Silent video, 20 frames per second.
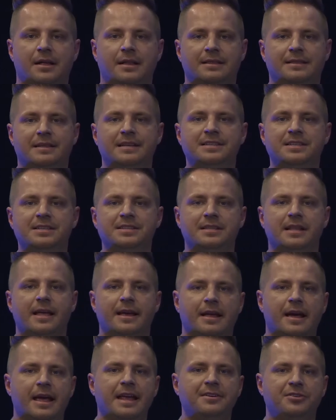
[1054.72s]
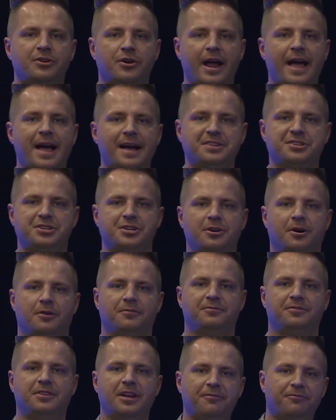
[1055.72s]
This is like an interaction
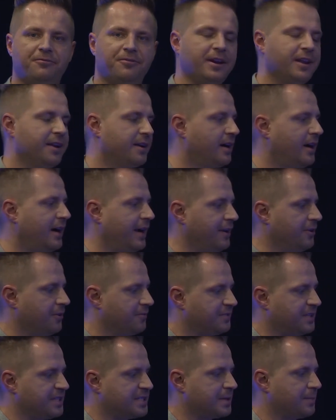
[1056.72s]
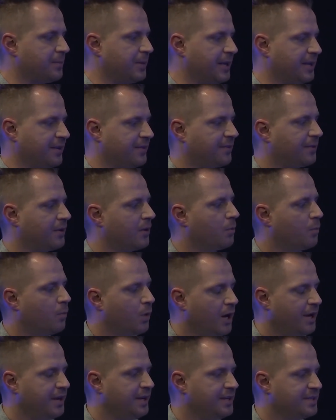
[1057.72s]
of different kind of disciplines.
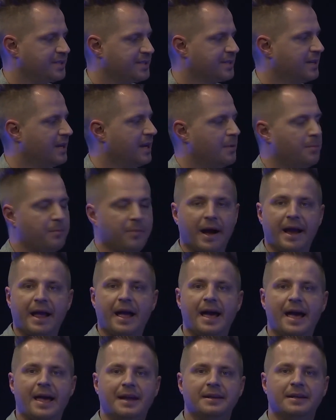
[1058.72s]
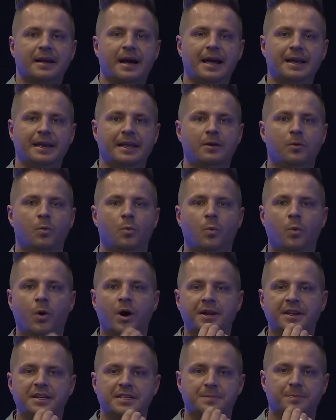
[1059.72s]
One is by hand guiding,
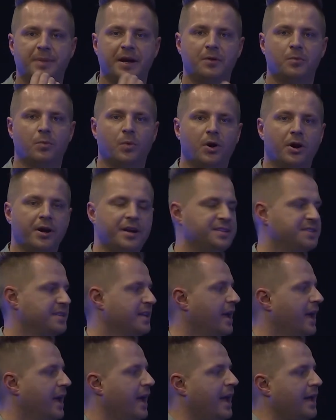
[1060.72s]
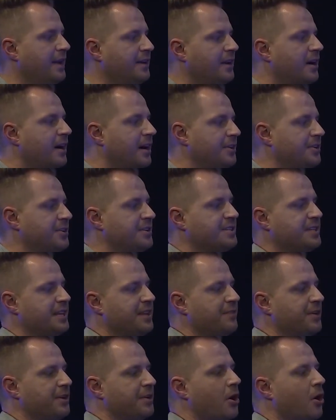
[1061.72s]
one is by voice, and the other is
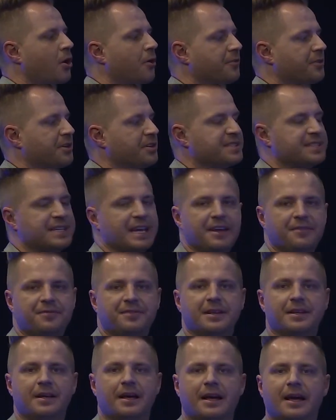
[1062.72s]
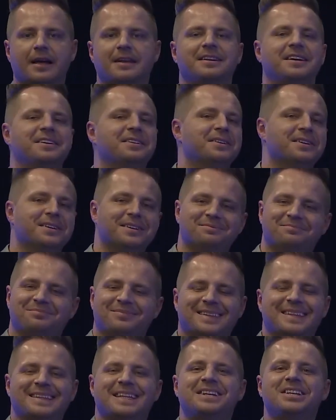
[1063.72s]
even over the safety, the
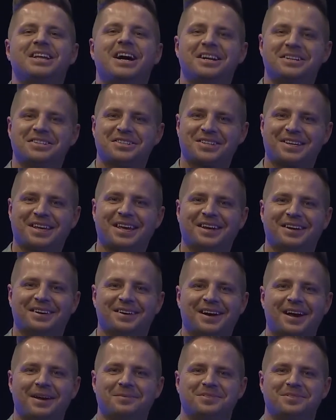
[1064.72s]
touch skin. I'm